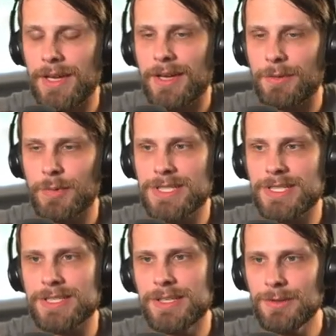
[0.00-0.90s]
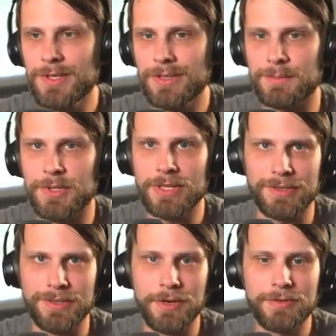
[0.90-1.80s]
which is usually pretty
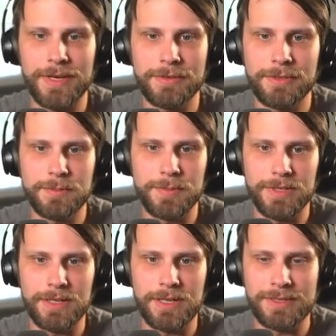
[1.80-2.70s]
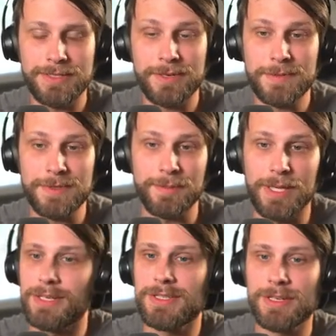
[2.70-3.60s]
low value, but in terms of
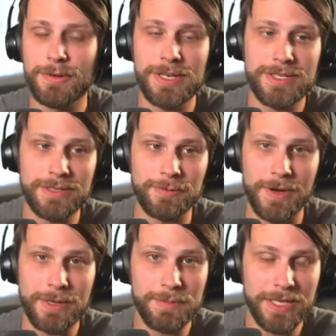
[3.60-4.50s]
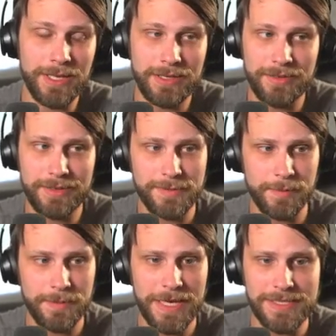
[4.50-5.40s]
mana generation, ramping in this
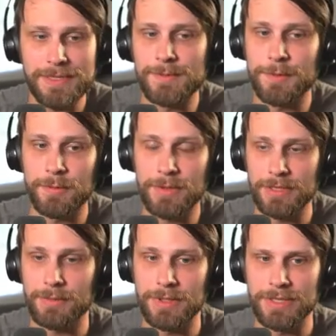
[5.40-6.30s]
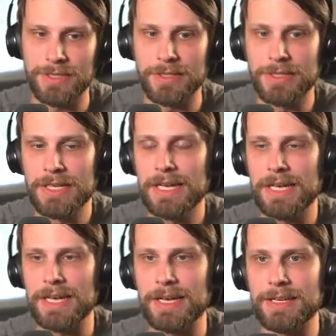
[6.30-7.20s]
format seems really, really good.
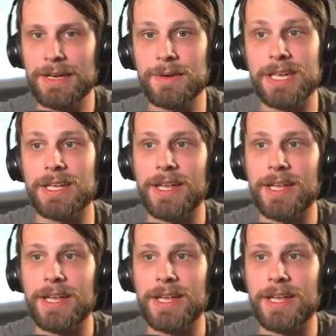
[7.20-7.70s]
Now again,